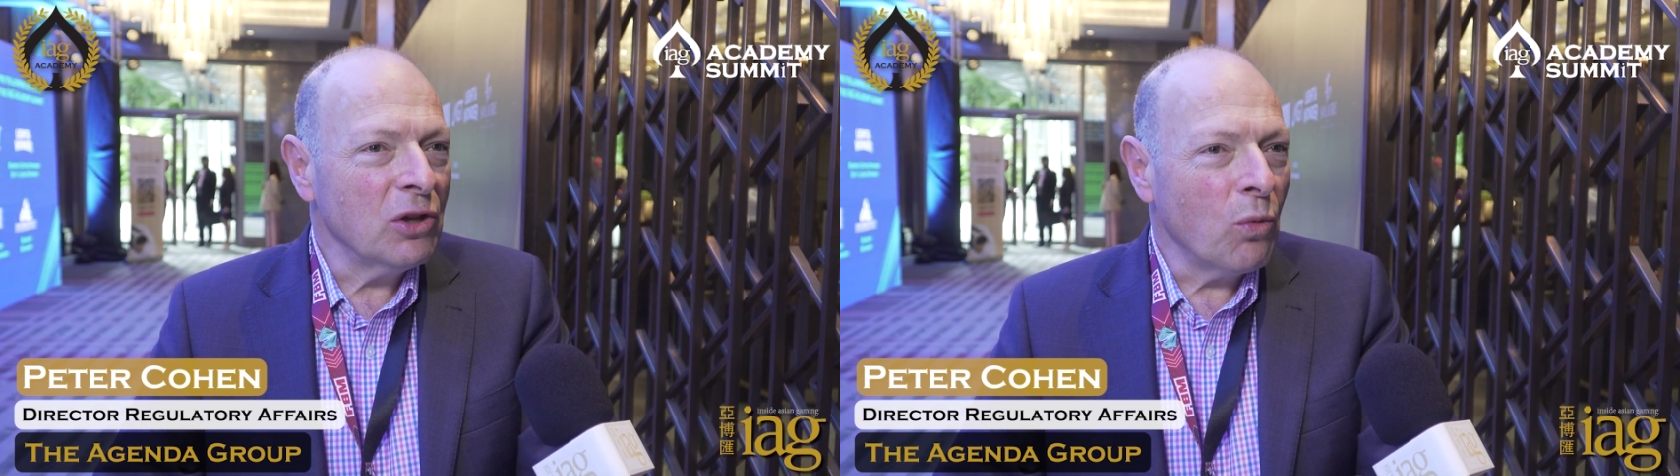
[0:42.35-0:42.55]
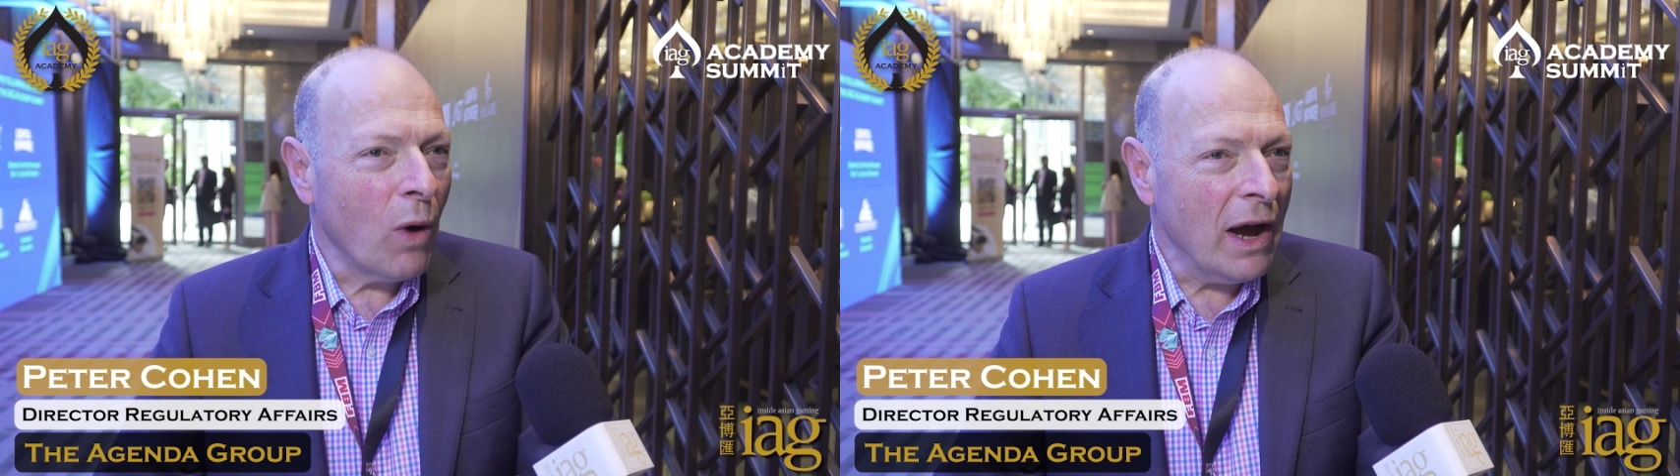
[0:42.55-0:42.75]

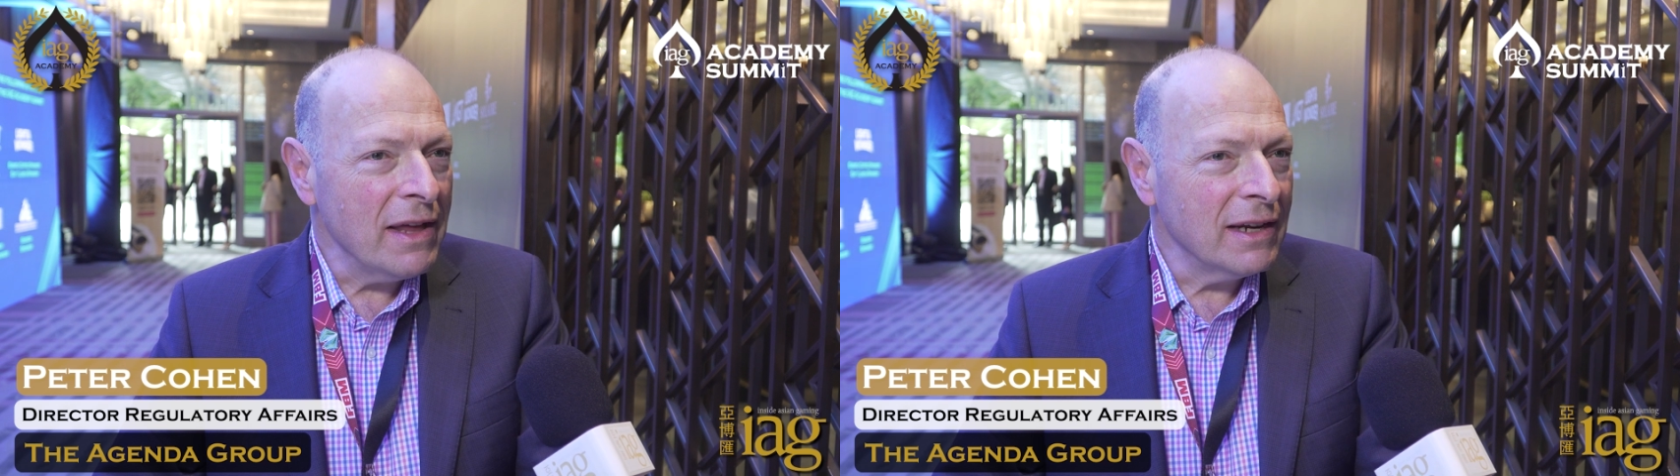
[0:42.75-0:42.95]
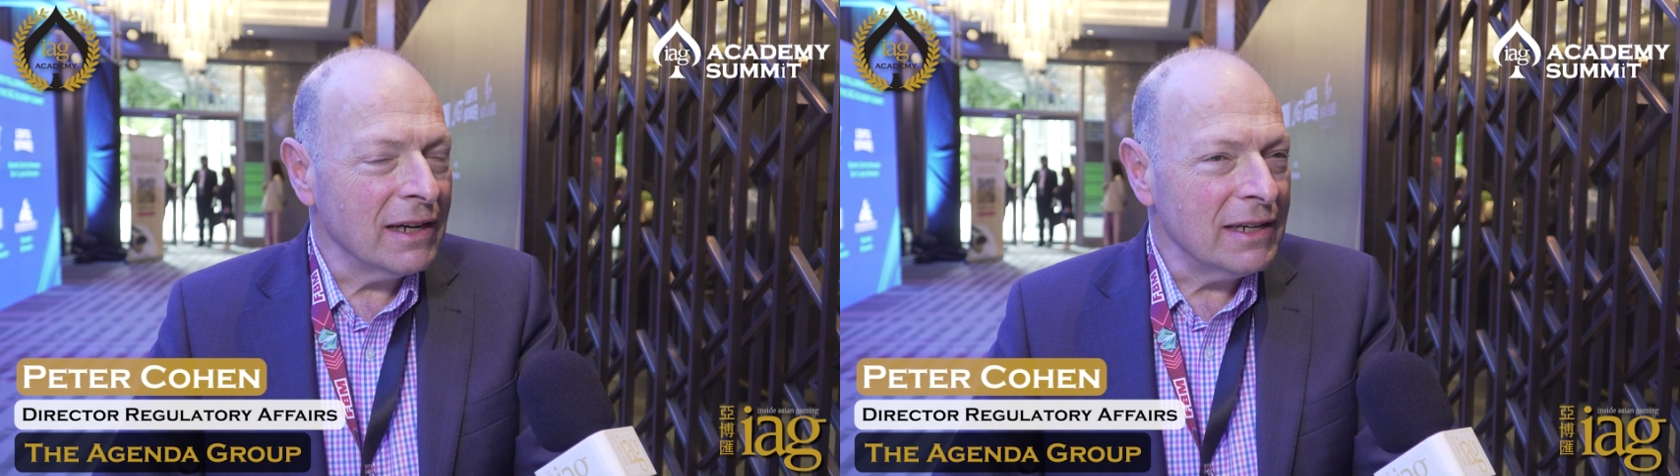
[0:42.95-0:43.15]
the way
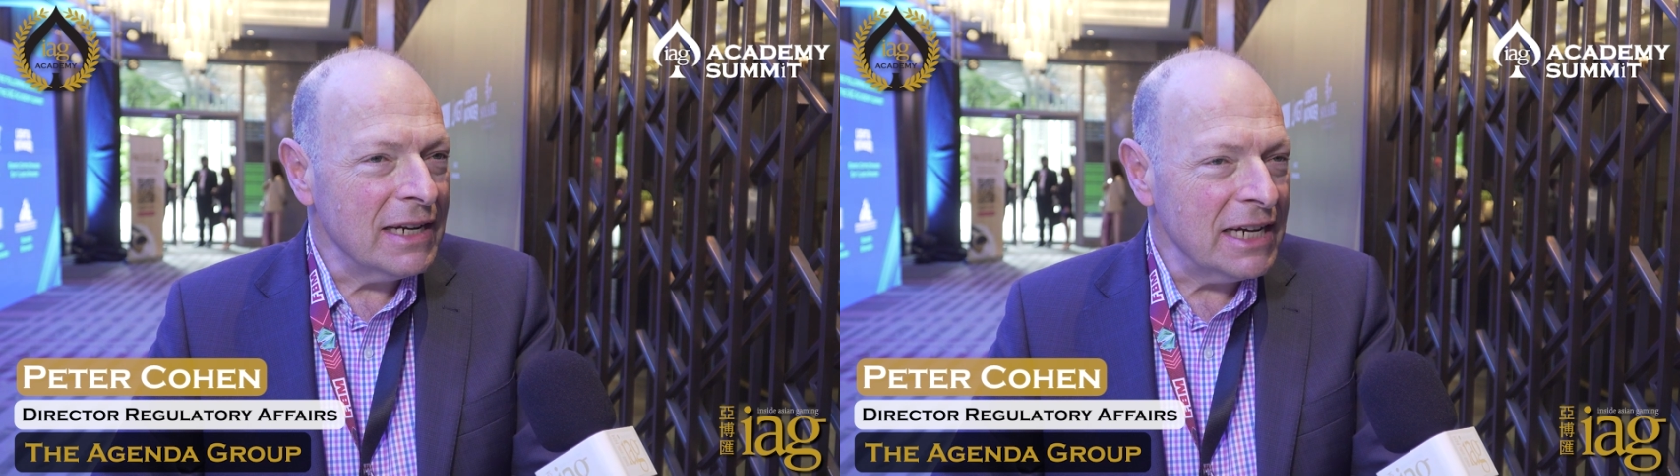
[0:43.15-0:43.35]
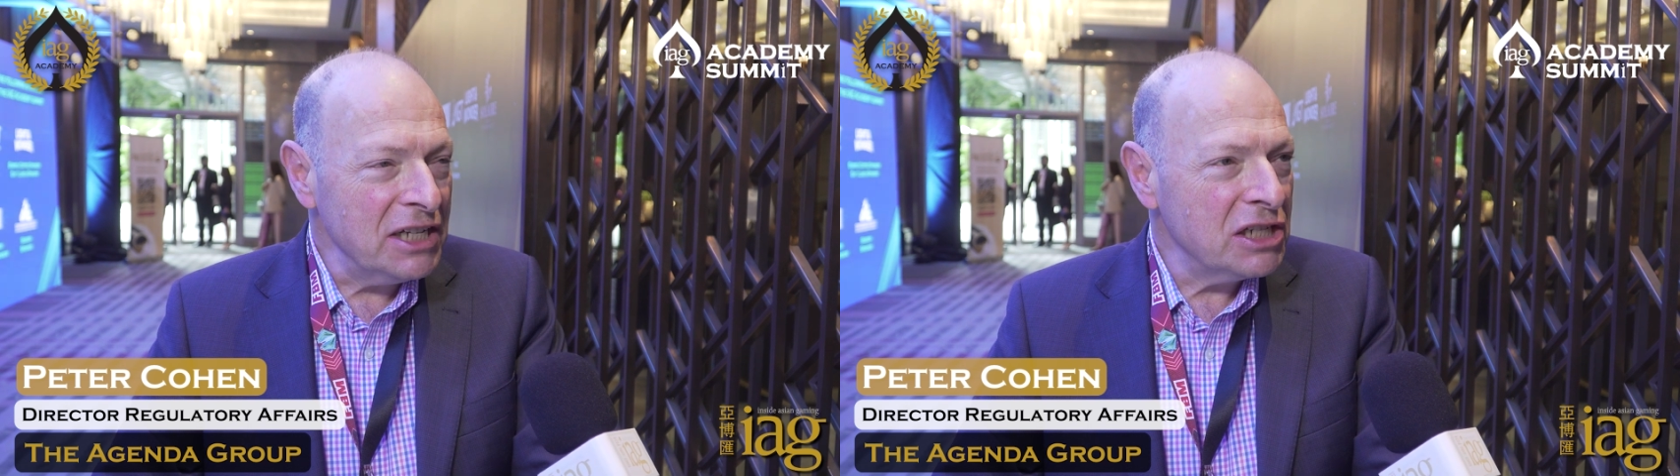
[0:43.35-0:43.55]
that it
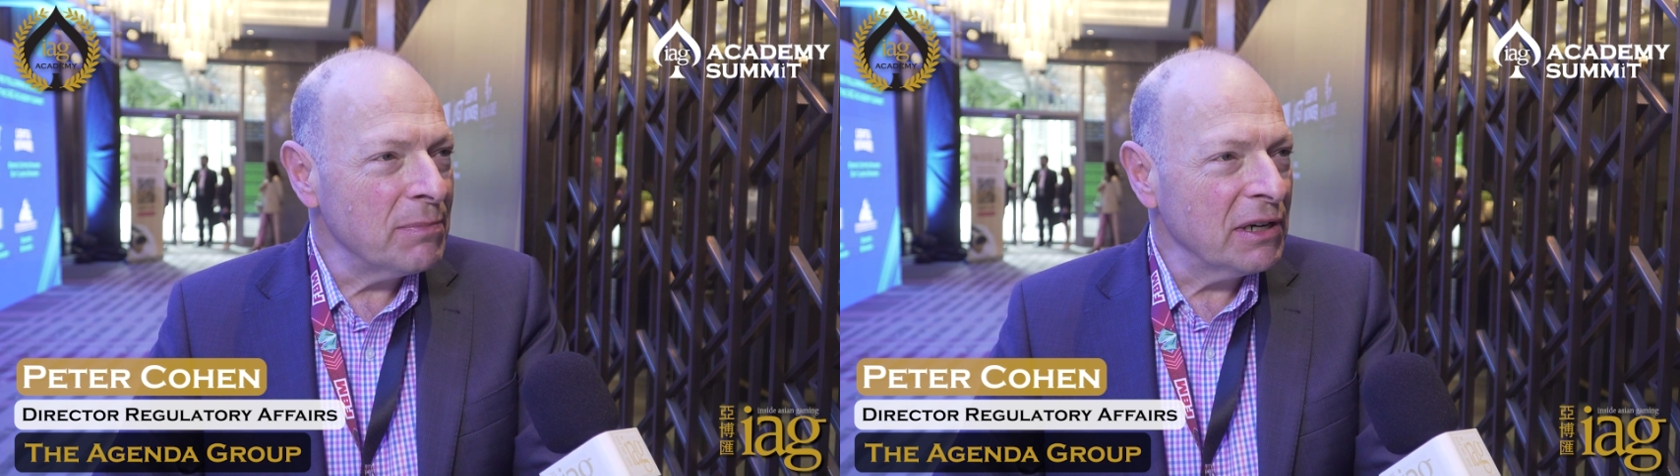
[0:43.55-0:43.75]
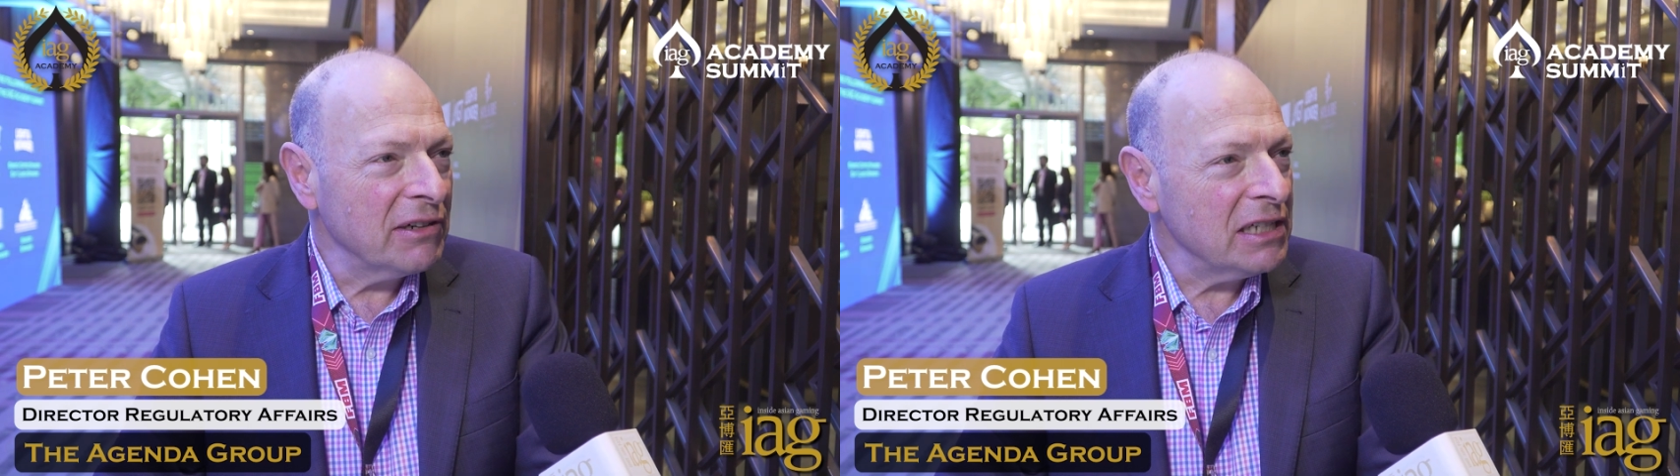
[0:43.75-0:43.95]
needs to
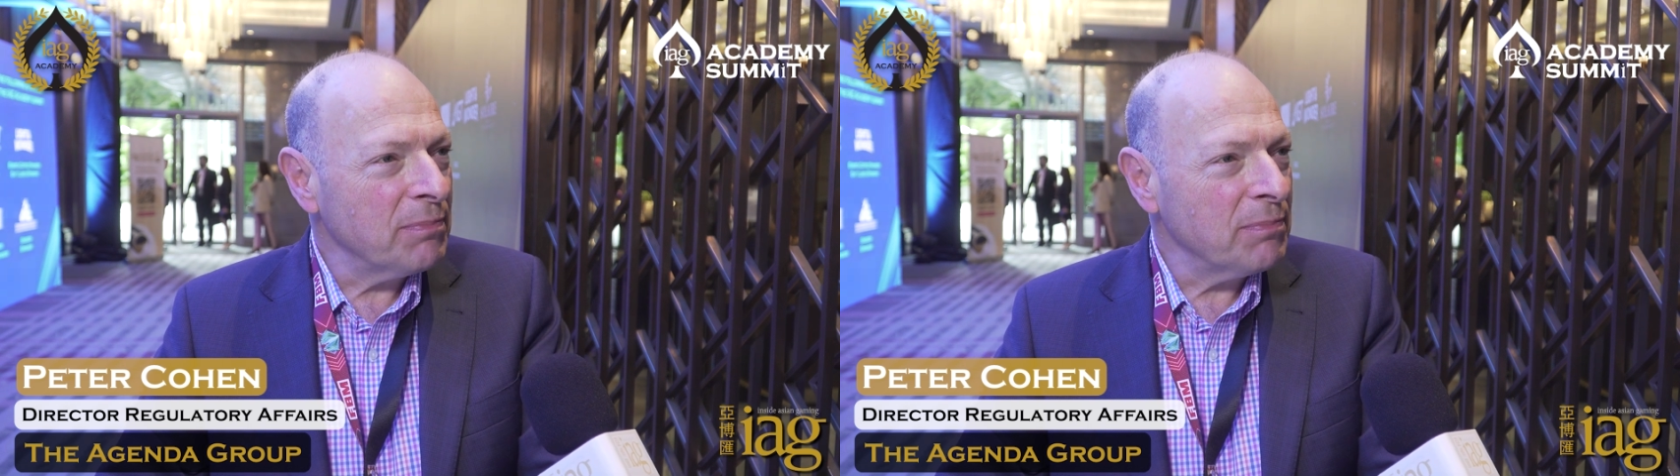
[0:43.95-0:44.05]
progress